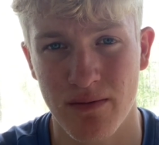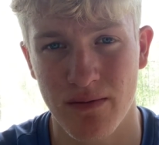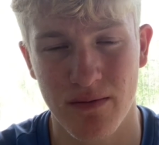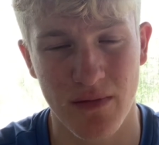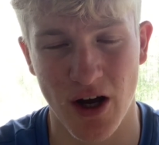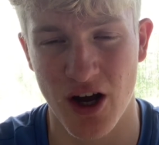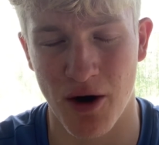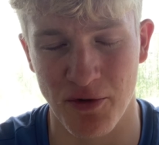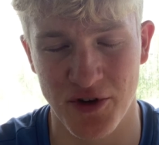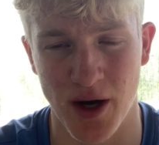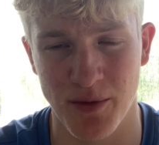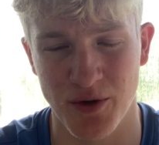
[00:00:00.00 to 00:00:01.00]
a couple
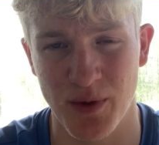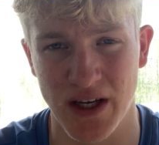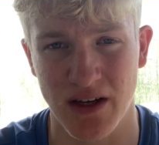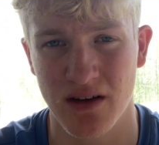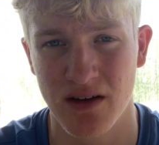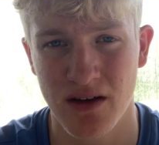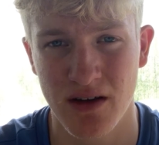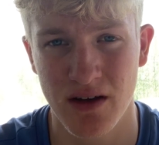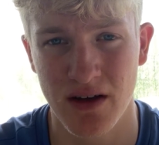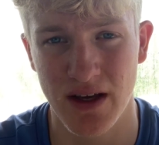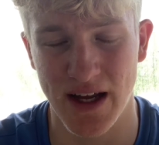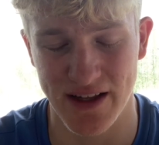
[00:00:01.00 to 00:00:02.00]
times a week.
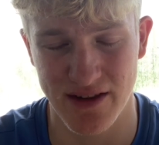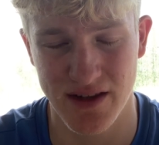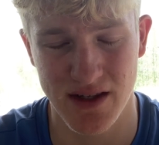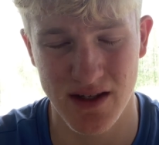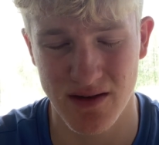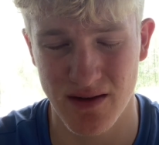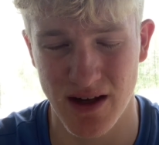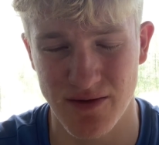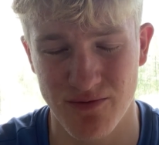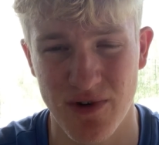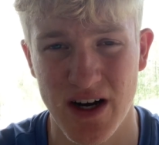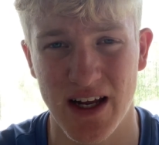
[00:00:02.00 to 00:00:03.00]
It
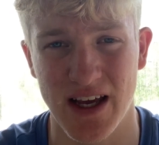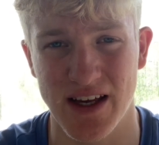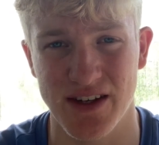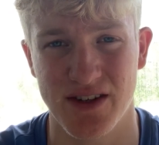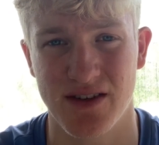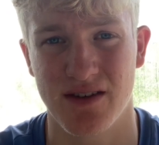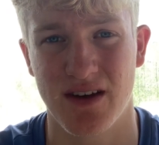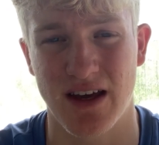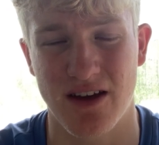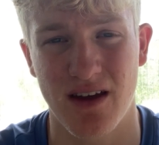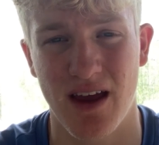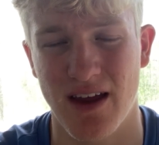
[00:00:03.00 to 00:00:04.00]
really is.
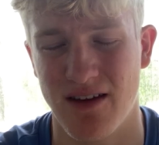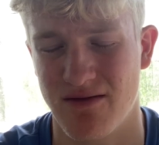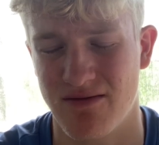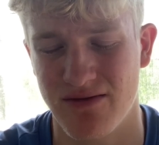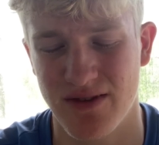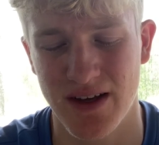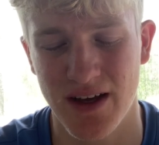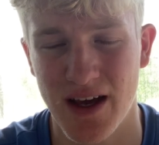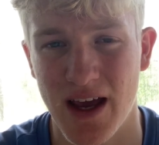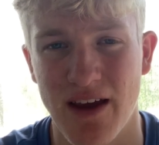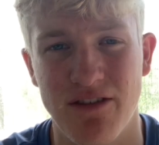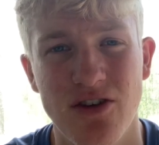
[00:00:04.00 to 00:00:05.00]

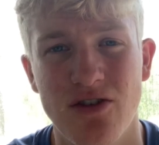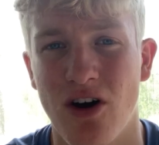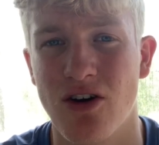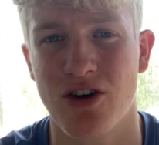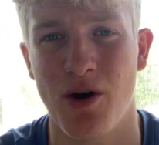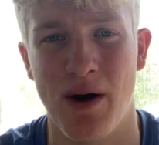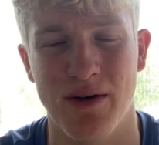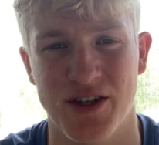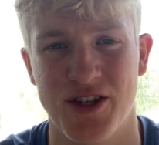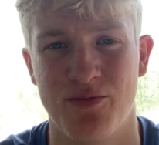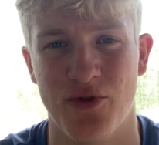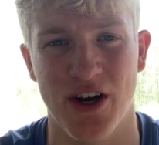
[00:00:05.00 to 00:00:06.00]
If you can't go out and
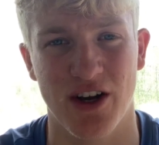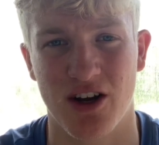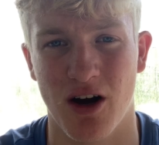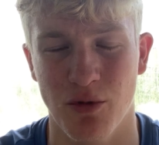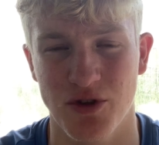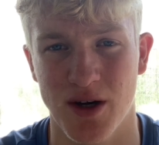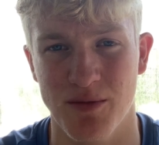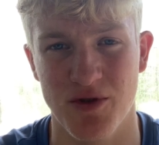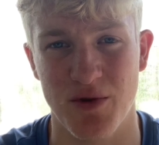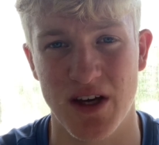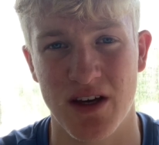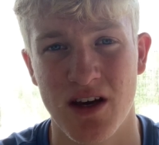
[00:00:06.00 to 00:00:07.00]
sprint a couple times
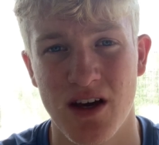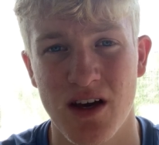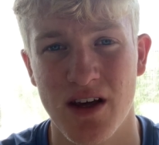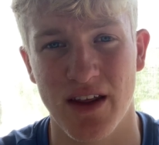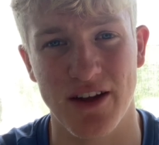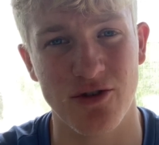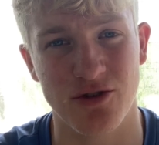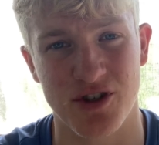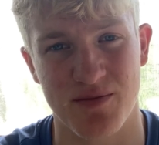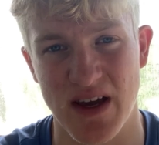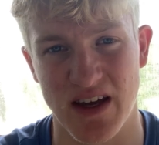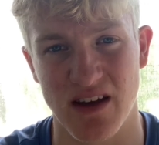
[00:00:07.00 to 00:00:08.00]
a week, then you're
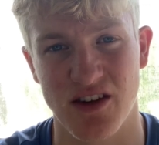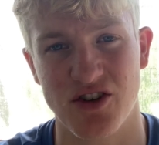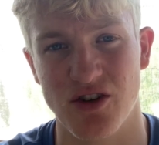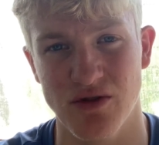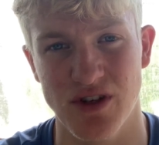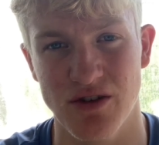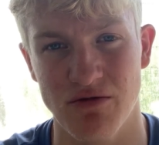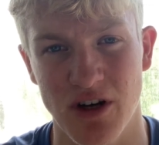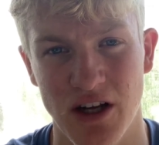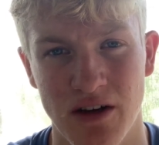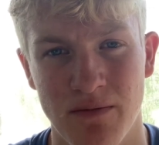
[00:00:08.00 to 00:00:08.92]
just making excuses, really.